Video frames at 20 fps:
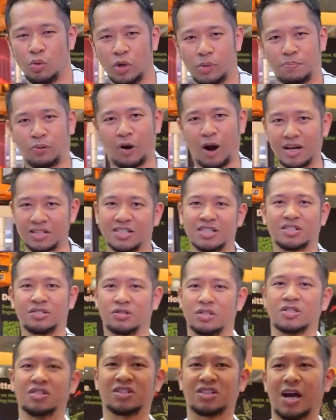with
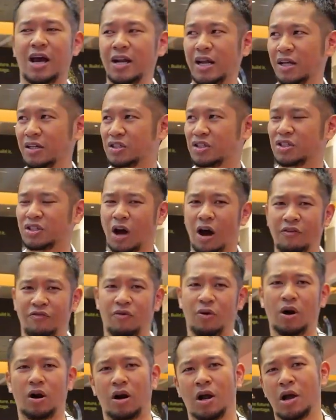processors inside and
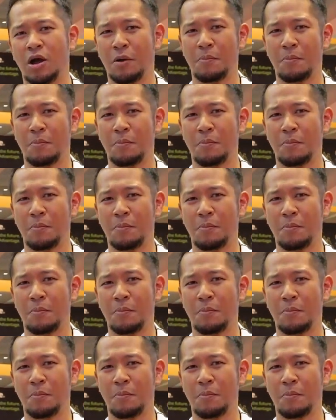software